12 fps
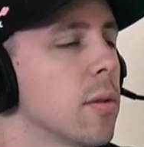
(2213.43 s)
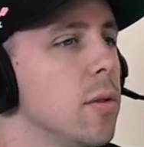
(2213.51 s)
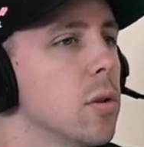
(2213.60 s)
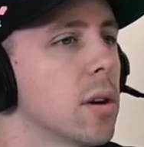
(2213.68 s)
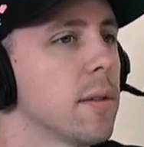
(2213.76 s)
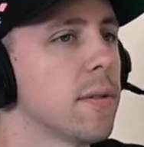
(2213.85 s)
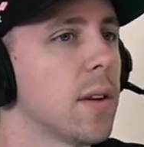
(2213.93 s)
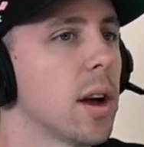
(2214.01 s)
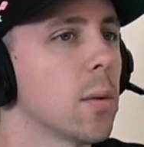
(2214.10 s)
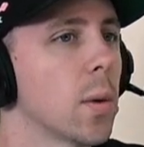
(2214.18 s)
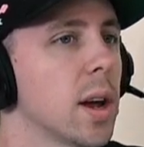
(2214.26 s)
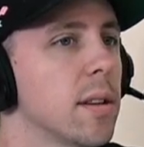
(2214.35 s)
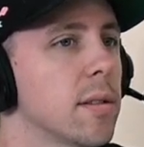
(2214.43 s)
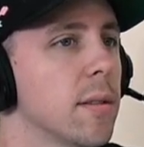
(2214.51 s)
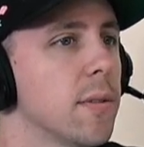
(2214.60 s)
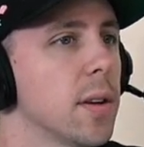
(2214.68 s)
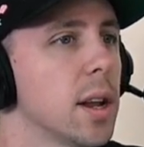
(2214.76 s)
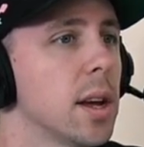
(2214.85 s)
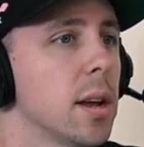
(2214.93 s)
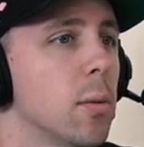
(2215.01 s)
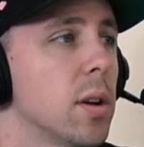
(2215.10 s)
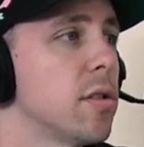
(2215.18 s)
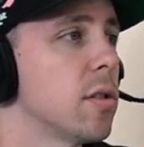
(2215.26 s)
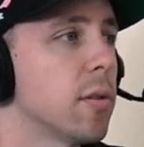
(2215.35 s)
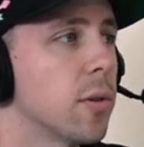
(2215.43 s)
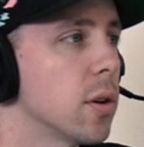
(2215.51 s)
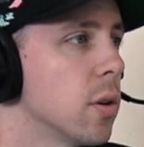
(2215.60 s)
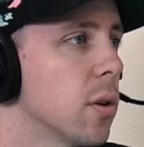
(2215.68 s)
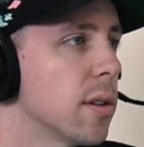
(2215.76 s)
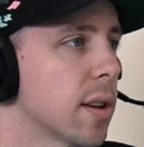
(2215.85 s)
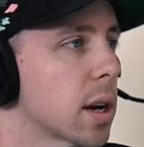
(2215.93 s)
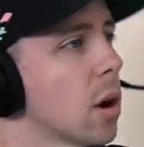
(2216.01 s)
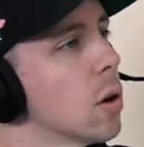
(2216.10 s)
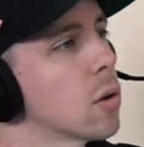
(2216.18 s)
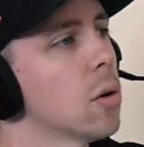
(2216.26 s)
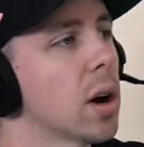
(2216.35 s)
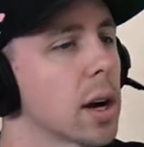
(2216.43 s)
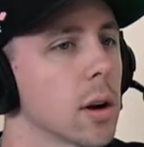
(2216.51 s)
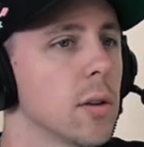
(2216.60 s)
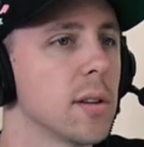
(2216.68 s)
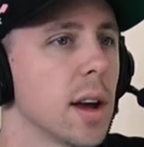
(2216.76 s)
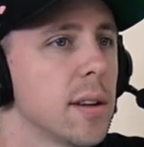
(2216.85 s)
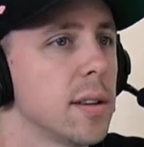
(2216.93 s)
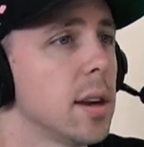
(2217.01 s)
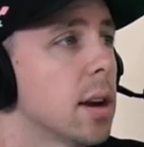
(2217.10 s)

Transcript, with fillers: if you can find ways to fit in which for you it's like oh cool i can go dit